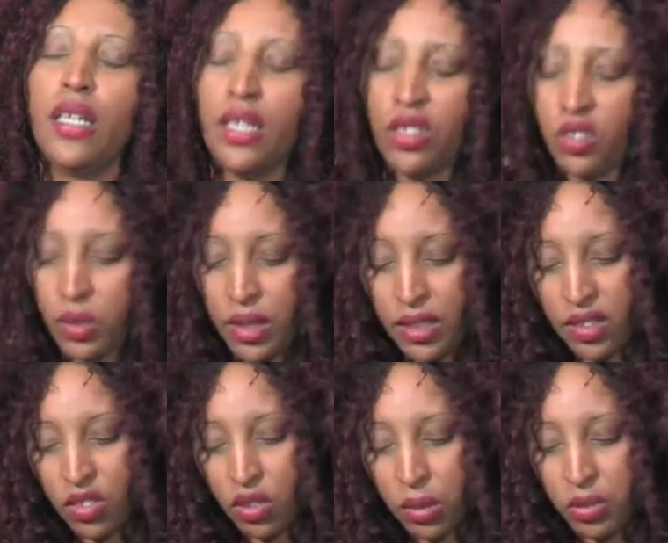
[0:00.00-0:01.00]
So in
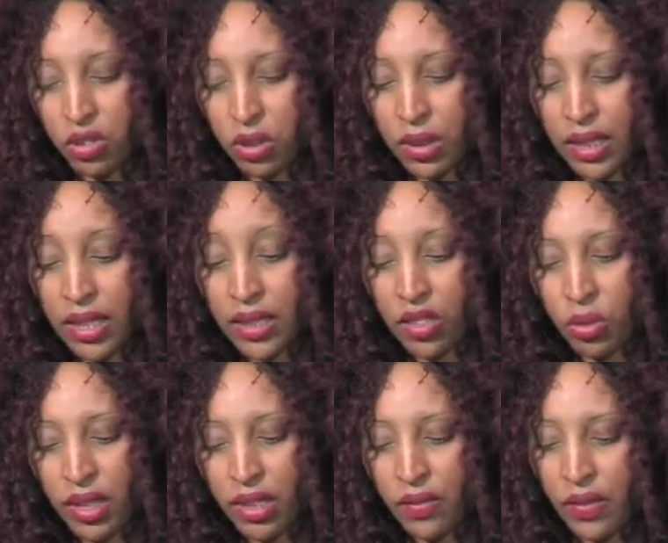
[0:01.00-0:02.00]
description, in the
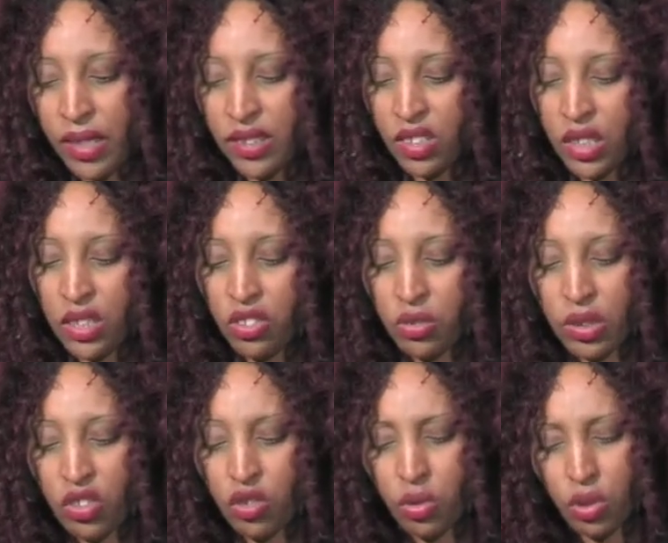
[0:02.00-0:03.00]
21st
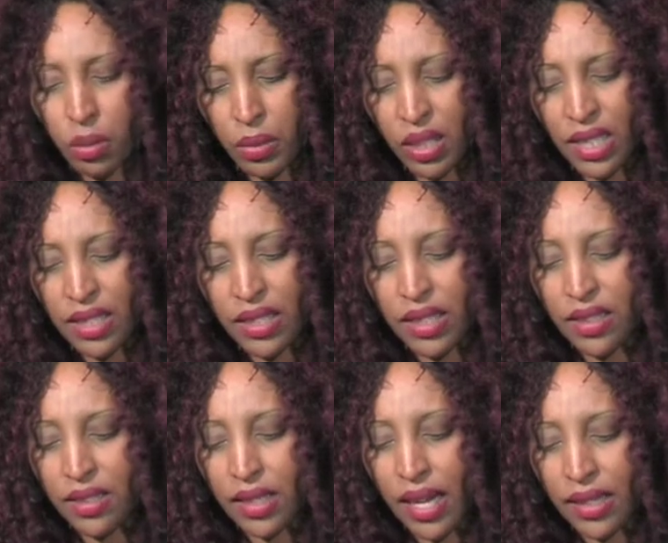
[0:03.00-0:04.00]
century, do
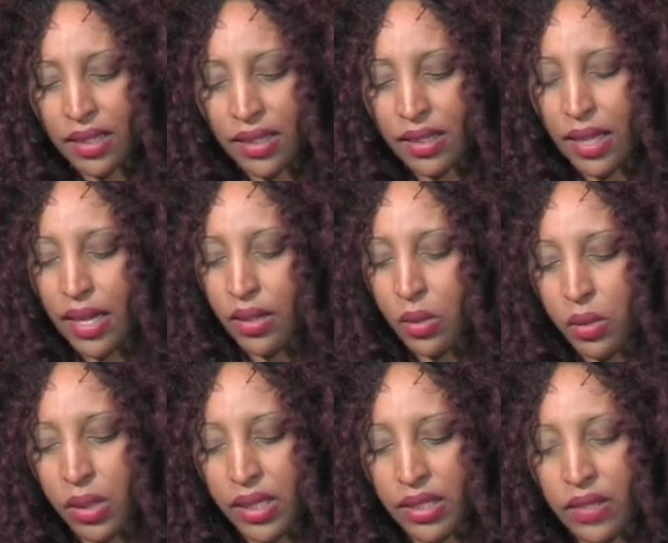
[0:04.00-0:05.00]
communities understand
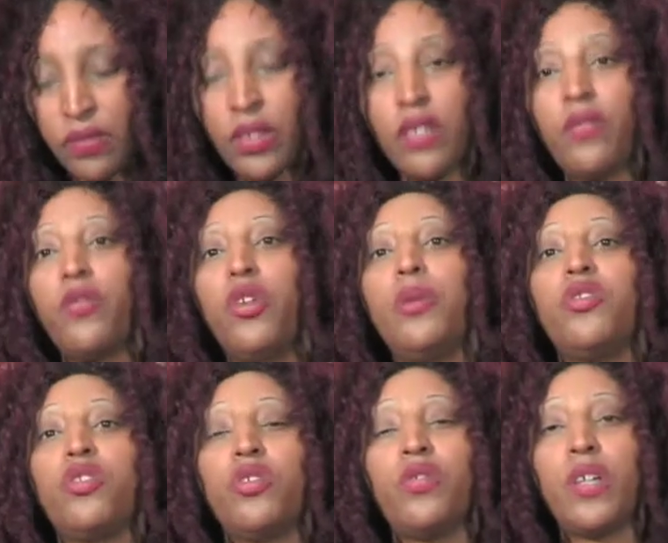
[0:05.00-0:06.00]
all the different forms
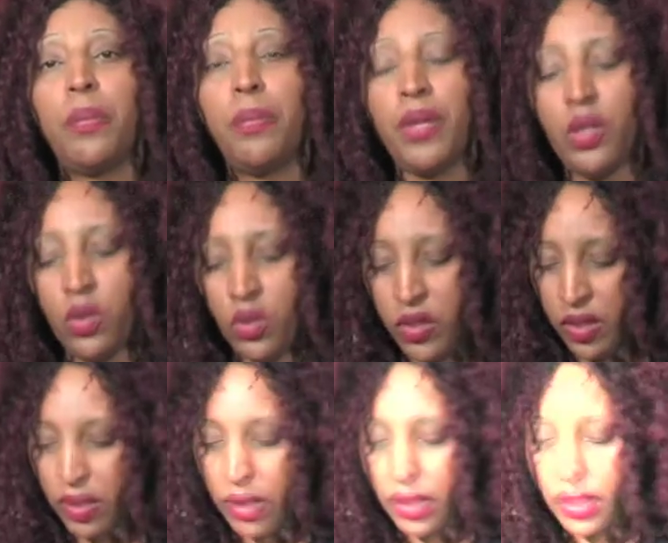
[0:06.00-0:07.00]
of
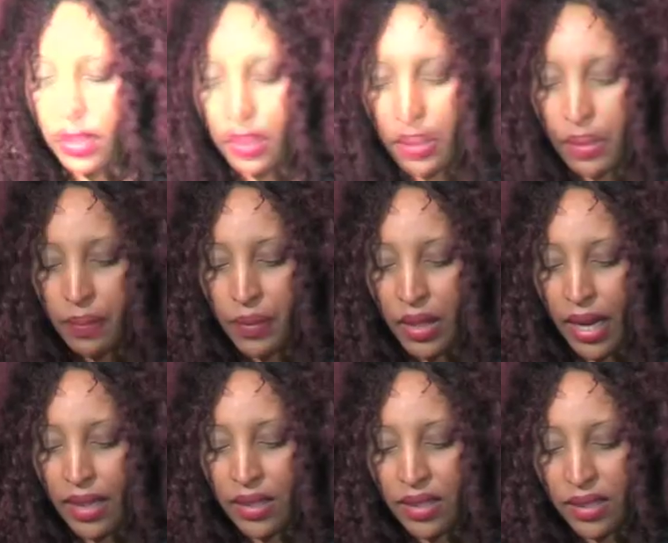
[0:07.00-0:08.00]
abuse?
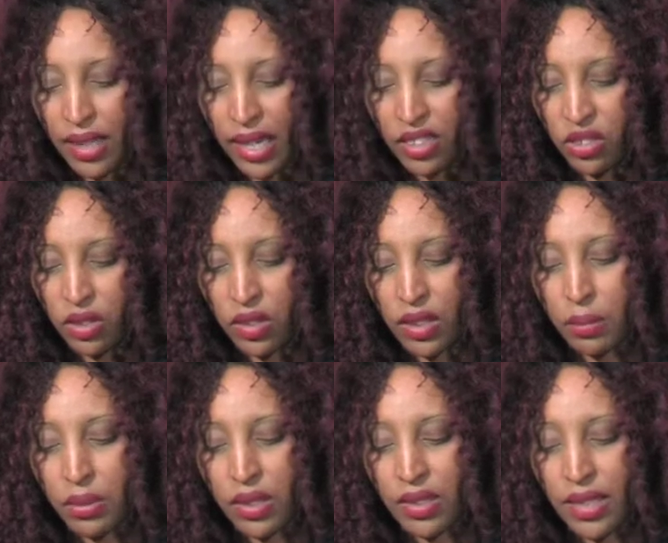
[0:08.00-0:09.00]
And discussions and
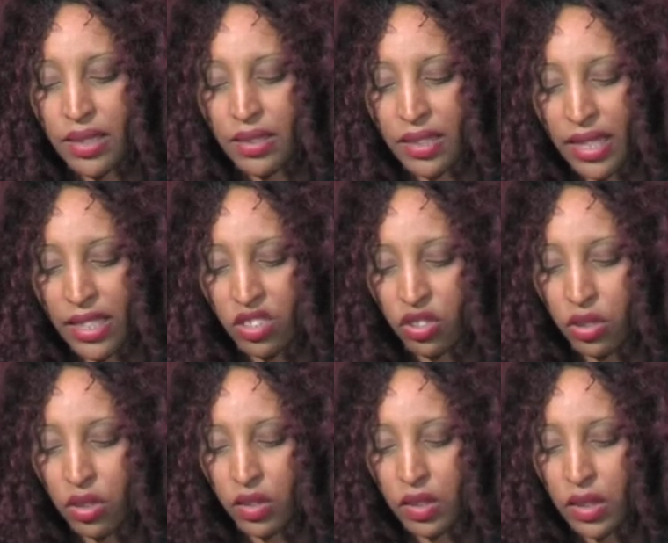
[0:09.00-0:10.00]

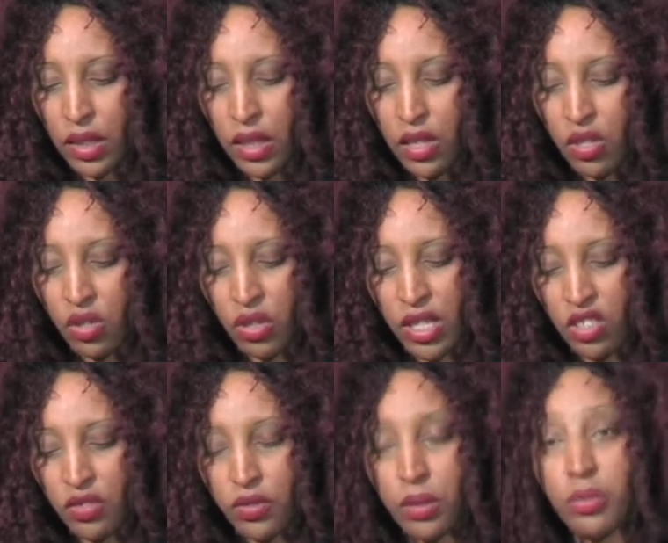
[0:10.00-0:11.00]
presentations ranged
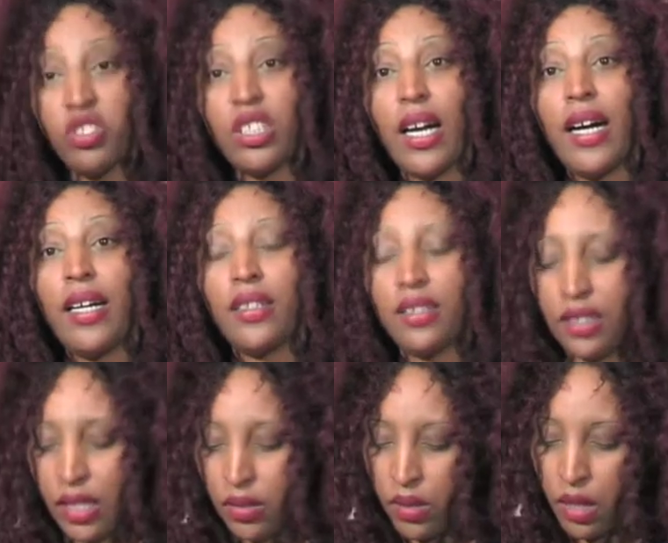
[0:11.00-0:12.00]
from child
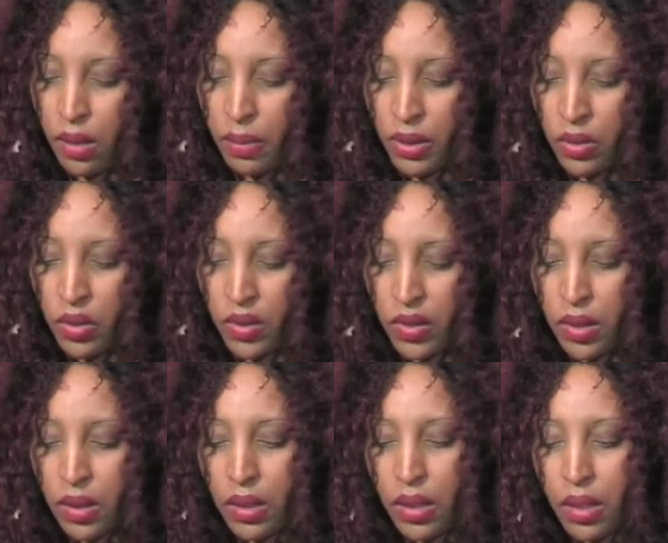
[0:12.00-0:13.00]
terror abuse,
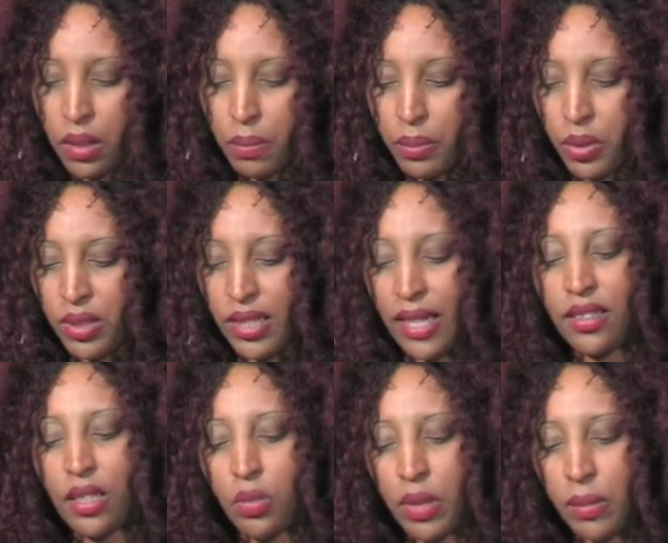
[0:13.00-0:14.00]

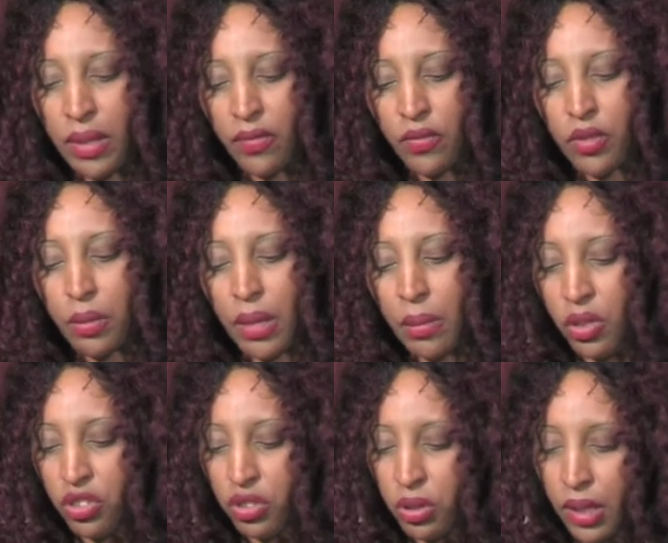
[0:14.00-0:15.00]
protecting women from
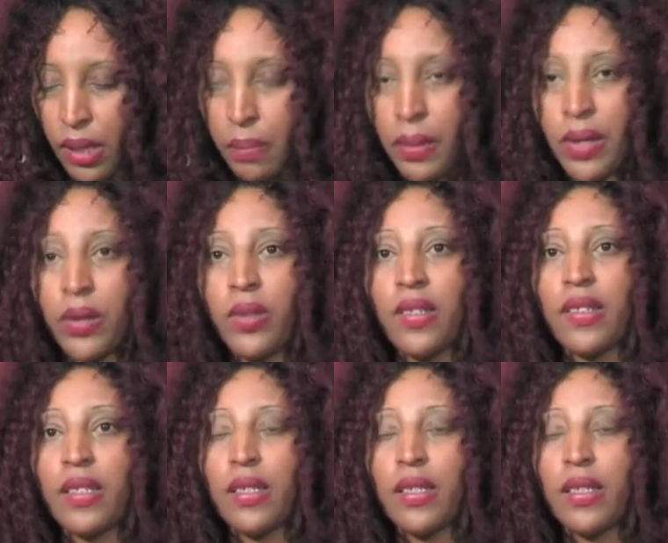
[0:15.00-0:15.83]
emotional abuse,